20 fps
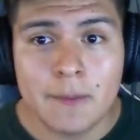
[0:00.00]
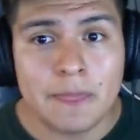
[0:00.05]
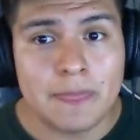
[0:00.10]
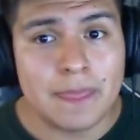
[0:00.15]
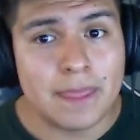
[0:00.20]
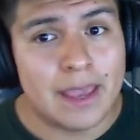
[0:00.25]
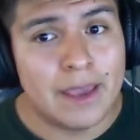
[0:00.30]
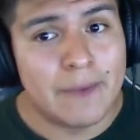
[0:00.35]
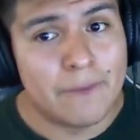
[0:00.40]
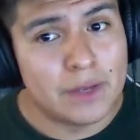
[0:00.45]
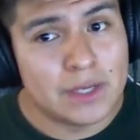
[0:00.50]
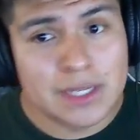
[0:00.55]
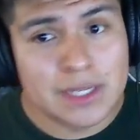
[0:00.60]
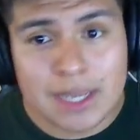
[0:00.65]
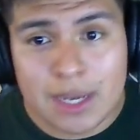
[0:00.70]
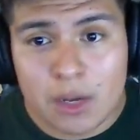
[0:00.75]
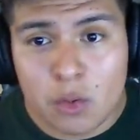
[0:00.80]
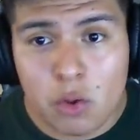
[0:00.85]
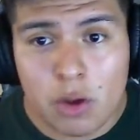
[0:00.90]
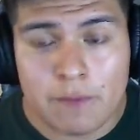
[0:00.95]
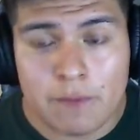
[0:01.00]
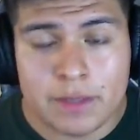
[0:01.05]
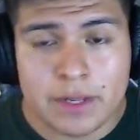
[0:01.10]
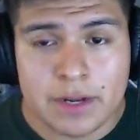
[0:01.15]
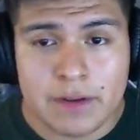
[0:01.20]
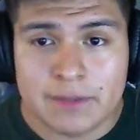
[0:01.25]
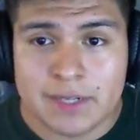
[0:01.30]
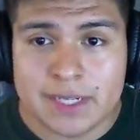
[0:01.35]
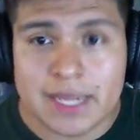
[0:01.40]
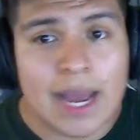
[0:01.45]
if it's the
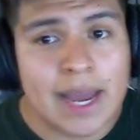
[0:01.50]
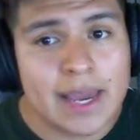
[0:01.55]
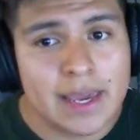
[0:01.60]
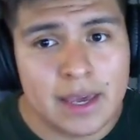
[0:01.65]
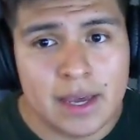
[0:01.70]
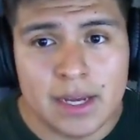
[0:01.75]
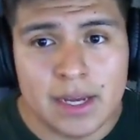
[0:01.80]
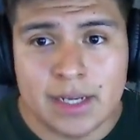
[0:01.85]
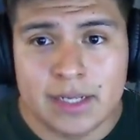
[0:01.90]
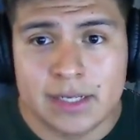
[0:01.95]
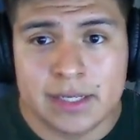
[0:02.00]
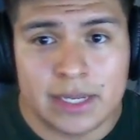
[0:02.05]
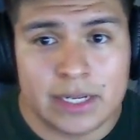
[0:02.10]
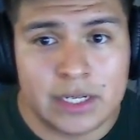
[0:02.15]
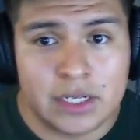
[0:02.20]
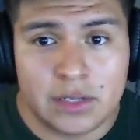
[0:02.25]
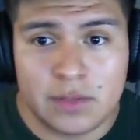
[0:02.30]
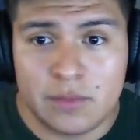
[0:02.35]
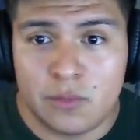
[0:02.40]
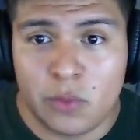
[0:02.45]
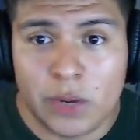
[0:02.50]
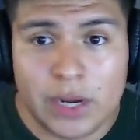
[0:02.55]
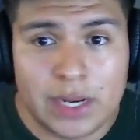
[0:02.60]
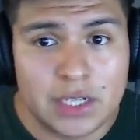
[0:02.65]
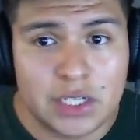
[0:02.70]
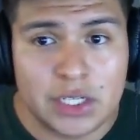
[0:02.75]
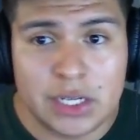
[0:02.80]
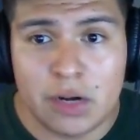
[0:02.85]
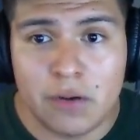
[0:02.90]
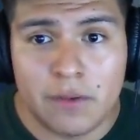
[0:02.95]
equivalent of Cy Youngs and winning
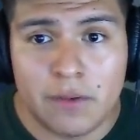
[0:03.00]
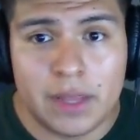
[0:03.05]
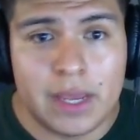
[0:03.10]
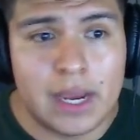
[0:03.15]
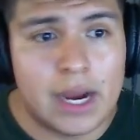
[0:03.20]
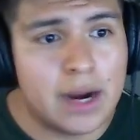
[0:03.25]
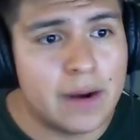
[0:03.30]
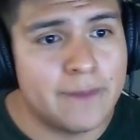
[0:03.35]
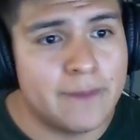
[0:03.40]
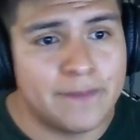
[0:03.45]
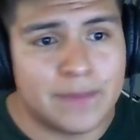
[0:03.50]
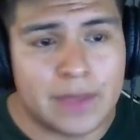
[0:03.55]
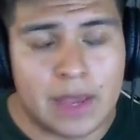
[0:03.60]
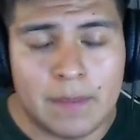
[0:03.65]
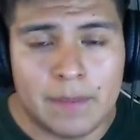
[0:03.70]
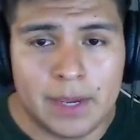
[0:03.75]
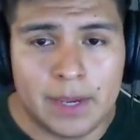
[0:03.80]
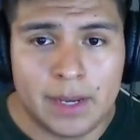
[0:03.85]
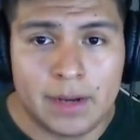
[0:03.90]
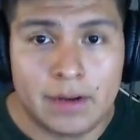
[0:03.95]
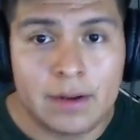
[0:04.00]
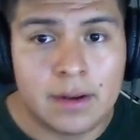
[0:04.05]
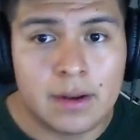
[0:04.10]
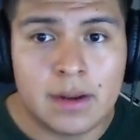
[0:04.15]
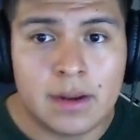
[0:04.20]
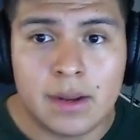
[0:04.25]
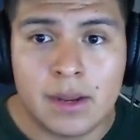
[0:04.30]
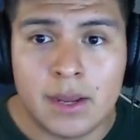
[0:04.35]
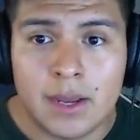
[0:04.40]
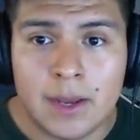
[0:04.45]
shit over there, I mean,
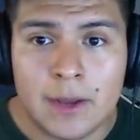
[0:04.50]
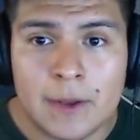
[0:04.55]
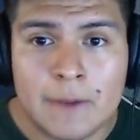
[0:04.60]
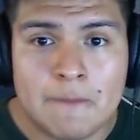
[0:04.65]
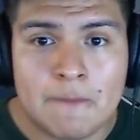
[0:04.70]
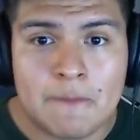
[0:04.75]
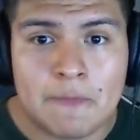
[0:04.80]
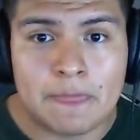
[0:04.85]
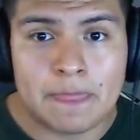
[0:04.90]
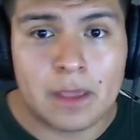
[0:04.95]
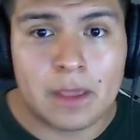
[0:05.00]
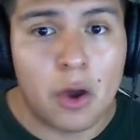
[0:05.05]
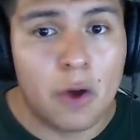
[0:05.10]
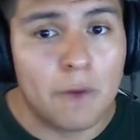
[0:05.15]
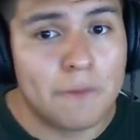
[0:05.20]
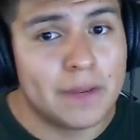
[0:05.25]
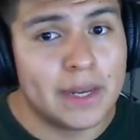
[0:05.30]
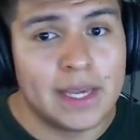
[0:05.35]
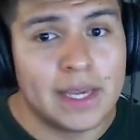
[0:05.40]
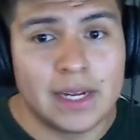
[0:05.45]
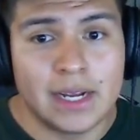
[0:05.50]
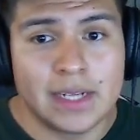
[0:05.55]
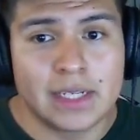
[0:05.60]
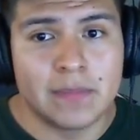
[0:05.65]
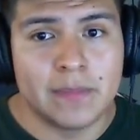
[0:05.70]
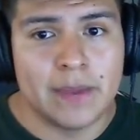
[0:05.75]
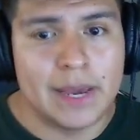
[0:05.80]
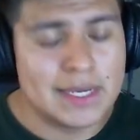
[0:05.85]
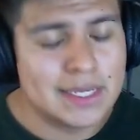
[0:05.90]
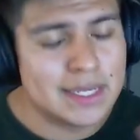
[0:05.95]
hopefully he does
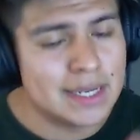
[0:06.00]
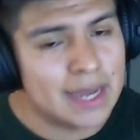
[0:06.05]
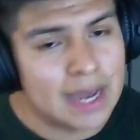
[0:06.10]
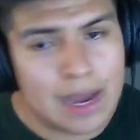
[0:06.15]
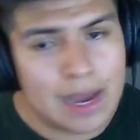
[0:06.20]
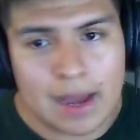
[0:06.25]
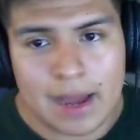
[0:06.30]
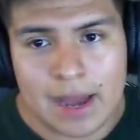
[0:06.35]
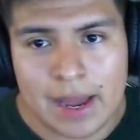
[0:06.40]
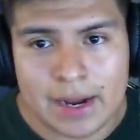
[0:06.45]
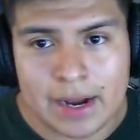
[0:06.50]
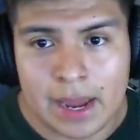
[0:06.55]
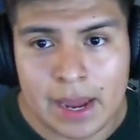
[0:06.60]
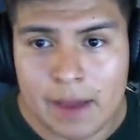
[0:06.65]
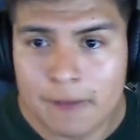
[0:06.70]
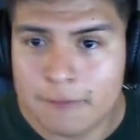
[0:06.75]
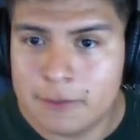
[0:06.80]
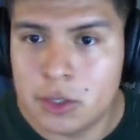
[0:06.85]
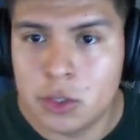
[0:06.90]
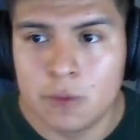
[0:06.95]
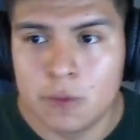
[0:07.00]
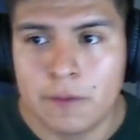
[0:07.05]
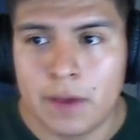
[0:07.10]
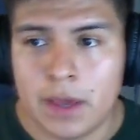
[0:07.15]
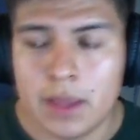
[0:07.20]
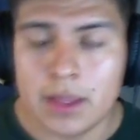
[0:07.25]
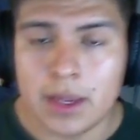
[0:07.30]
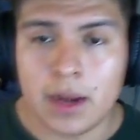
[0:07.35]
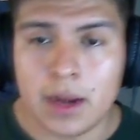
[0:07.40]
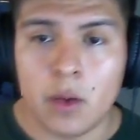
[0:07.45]
amazing, and I have true
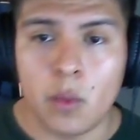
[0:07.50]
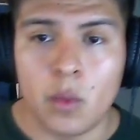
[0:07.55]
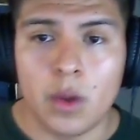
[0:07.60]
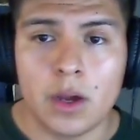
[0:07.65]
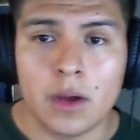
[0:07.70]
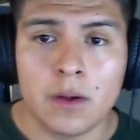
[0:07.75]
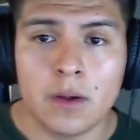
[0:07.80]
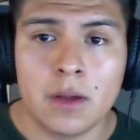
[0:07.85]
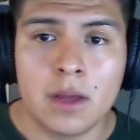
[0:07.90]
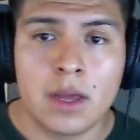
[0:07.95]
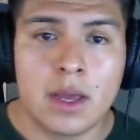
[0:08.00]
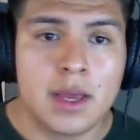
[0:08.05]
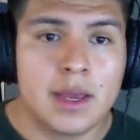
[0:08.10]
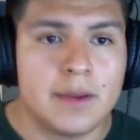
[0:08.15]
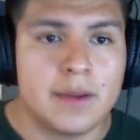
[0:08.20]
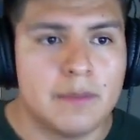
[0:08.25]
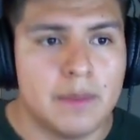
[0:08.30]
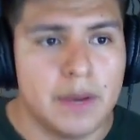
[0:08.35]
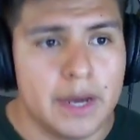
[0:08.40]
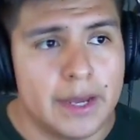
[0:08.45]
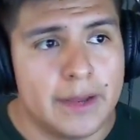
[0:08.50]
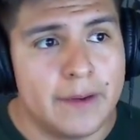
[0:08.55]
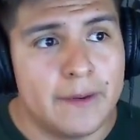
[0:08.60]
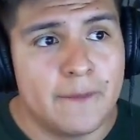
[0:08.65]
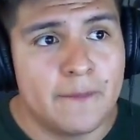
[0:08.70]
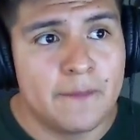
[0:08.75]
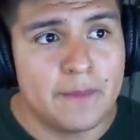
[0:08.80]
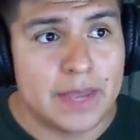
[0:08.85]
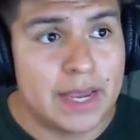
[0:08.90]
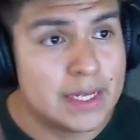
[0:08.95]
faith that he will. But
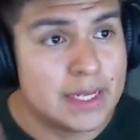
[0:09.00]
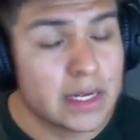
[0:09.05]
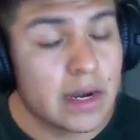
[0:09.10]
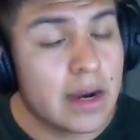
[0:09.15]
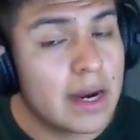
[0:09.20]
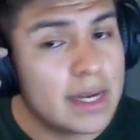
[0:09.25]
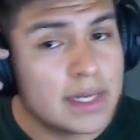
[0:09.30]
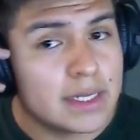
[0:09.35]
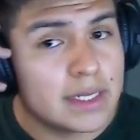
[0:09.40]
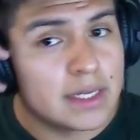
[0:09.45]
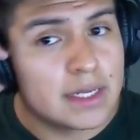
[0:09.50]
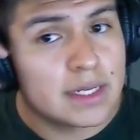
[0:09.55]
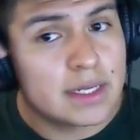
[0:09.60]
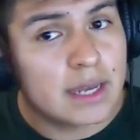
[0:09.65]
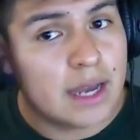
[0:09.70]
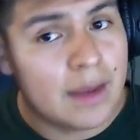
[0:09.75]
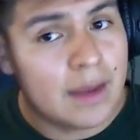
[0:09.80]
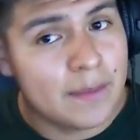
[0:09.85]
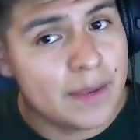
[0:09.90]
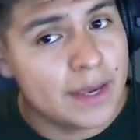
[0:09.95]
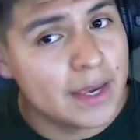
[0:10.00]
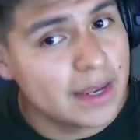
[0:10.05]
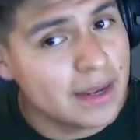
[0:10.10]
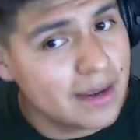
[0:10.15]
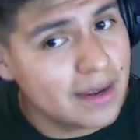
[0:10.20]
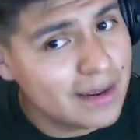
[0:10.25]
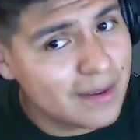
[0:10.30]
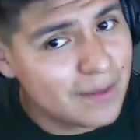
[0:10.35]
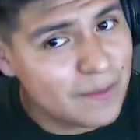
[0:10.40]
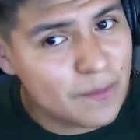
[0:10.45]
it's crazy. I
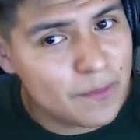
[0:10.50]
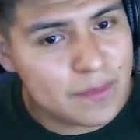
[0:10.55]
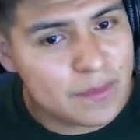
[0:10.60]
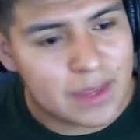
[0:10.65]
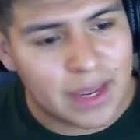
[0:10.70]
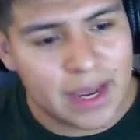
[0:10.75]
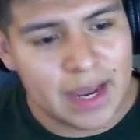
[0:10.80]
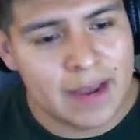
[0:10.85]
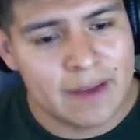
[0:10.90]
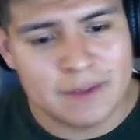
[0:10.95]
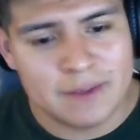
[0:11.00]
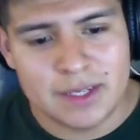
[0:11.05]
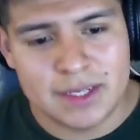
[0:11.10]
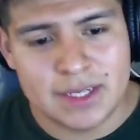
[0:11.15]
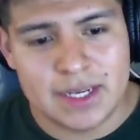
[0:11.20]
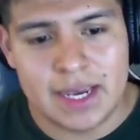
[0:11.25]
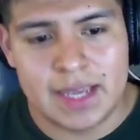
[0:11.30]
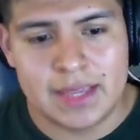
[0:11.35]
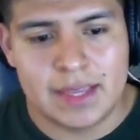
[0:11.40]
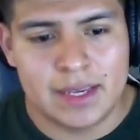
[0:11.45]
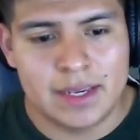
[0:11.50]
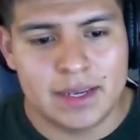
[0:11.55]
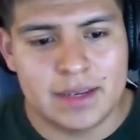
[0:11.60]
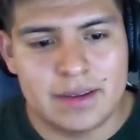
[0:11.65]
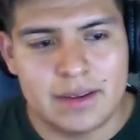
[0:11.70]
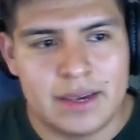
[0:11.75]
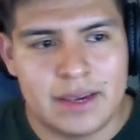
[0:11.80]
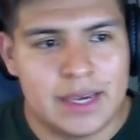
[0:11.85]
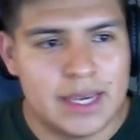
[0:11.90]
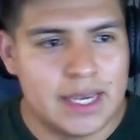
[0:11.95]
mean, I have to say, I
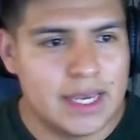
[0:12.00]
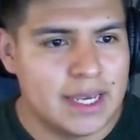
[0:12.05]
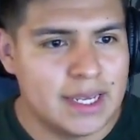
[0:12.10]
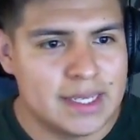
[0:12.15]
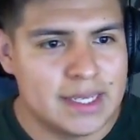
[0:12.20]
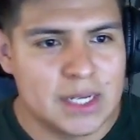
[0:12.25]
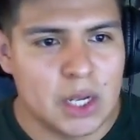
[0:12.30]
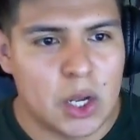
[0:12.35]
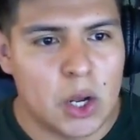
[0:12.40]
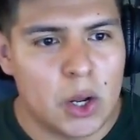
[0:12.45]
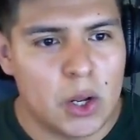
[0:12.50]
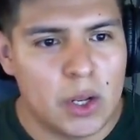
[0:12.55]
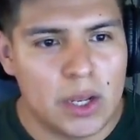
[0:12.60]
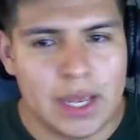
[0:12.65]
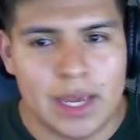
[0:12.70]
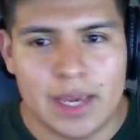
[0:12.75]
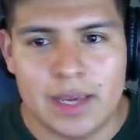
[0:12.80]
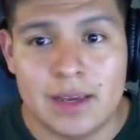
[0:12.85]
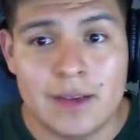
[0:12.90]
think it's all like,